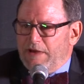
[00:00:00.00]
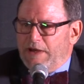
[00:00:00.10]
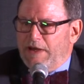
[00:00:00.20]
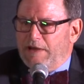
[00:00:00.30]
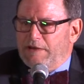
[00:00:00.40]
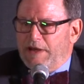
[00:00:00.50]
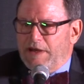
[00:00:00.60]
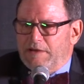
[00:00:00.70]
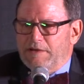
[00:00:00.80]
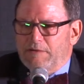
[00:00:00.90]
can
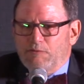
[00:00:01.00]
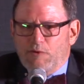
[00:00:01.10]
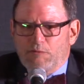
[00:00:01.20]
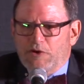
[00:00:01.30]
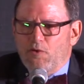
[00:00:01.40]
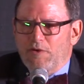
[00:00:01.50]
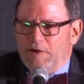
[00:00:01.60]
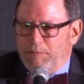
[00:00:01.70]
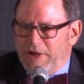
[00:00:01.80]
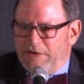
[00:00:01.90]
get what we call
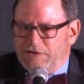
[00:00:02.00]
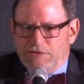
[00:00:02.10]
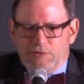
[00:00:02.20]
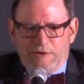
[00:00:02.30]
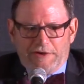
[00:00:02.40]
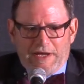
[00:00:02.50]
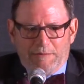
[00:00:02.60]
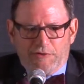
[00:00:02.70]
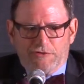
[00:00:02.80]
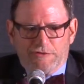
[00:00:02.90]
compensatory
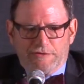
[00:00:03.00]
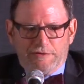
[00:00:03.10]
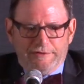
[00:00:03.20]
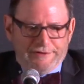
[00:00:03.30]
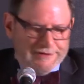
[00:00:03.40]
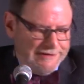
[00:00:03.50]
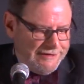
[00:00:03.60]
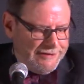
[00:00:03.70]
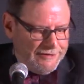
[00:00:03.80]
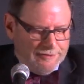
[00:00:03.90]
damages.
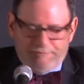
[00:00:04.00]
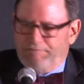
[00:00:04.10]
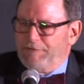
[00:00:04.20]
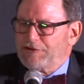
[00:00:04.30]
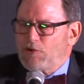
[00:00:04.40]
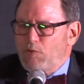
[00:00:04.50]
So